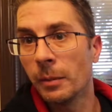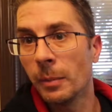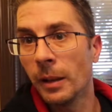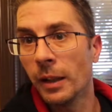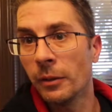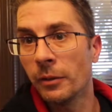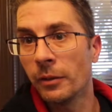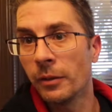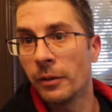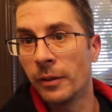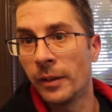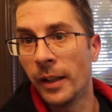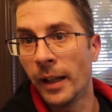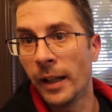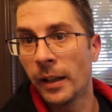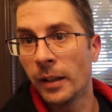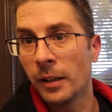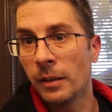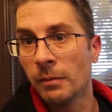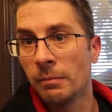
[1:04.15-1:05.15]
about
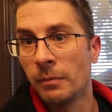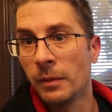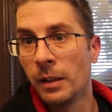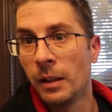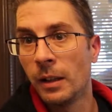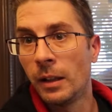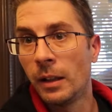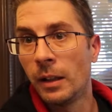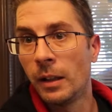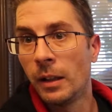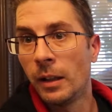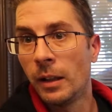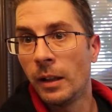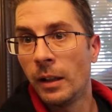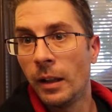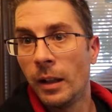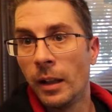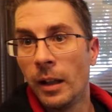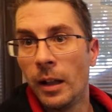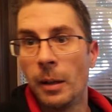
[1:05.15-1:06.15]
there.
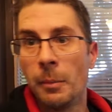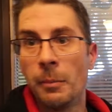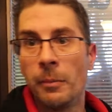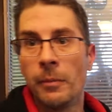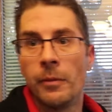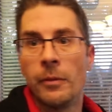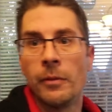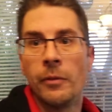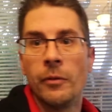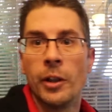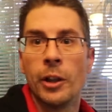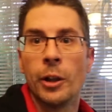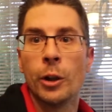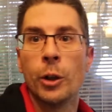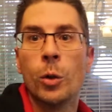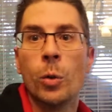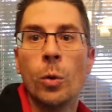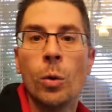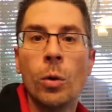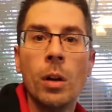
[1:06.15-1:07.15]
Very
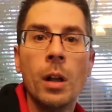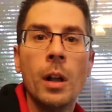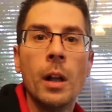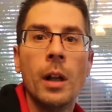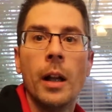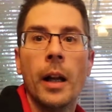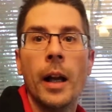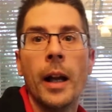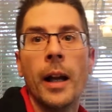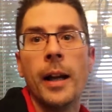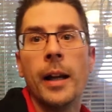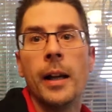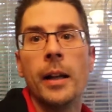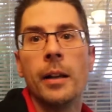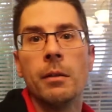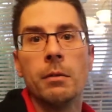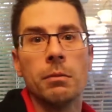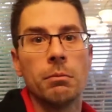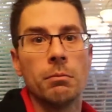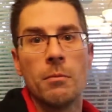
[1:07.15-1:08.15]
cool.
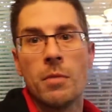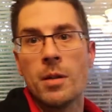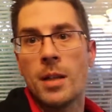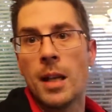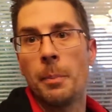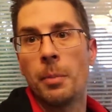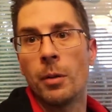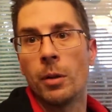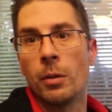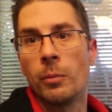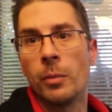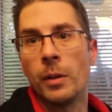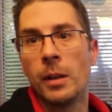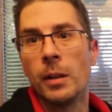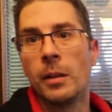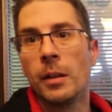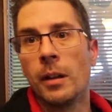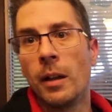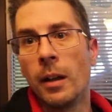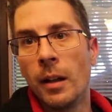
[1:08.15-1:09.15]
And supper, we
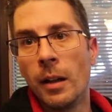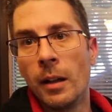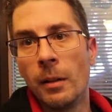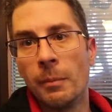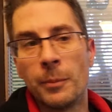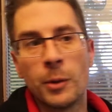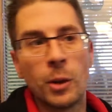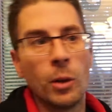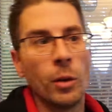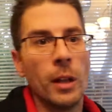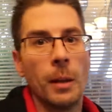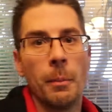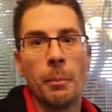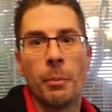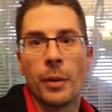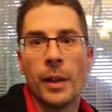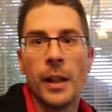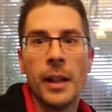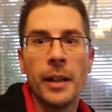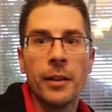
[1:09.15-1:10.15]
cook up
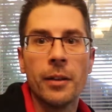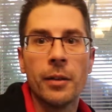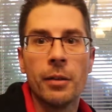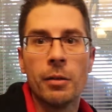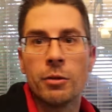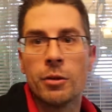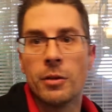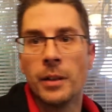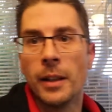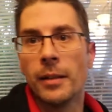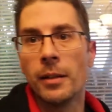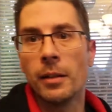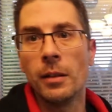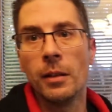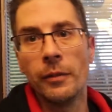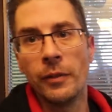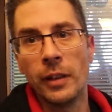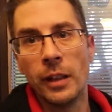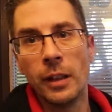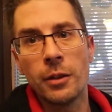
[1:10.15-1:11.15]
brats,
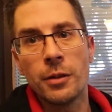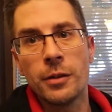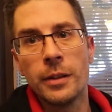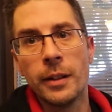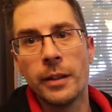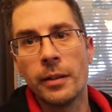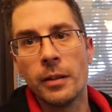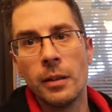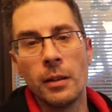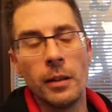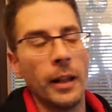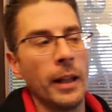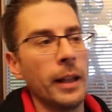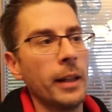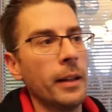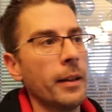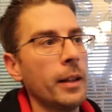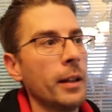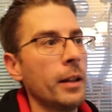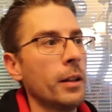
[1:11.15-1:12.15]
schnitzel, Wiener Schnitzel,
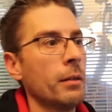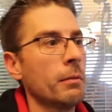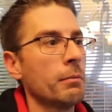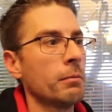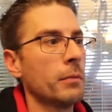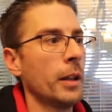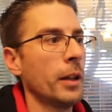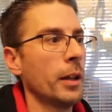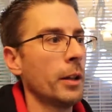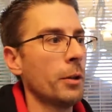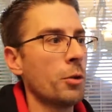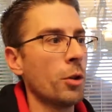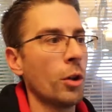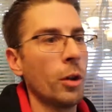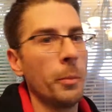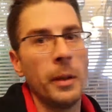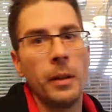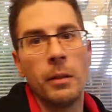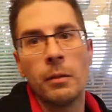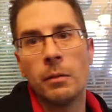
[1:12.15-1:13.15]
anything
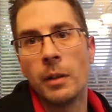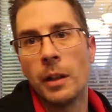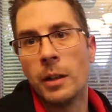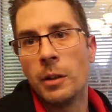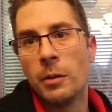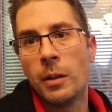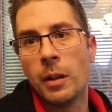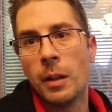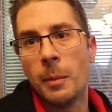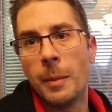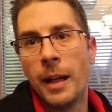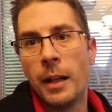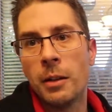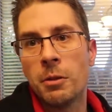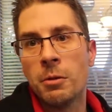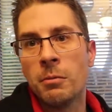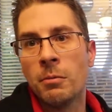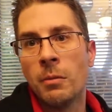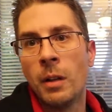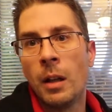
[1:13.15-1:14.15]
German you can
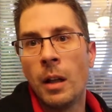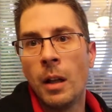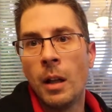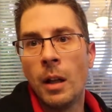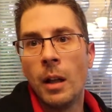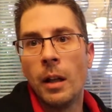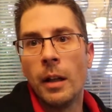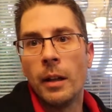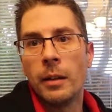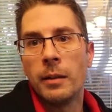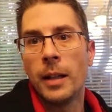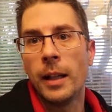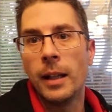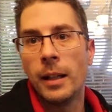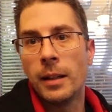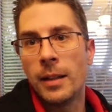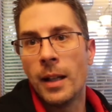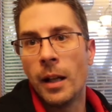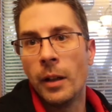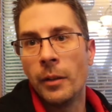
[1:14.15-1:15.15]
imagine. Take
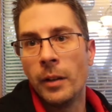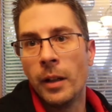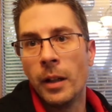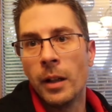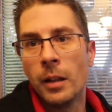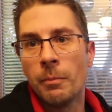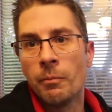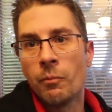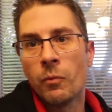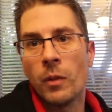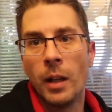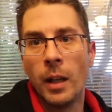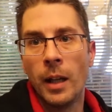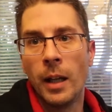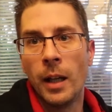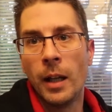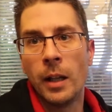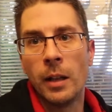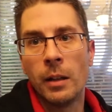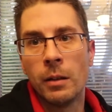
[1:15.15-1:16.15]
it down there
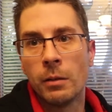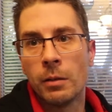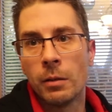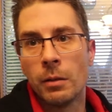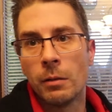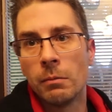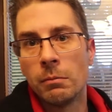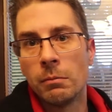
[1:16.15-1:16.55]
and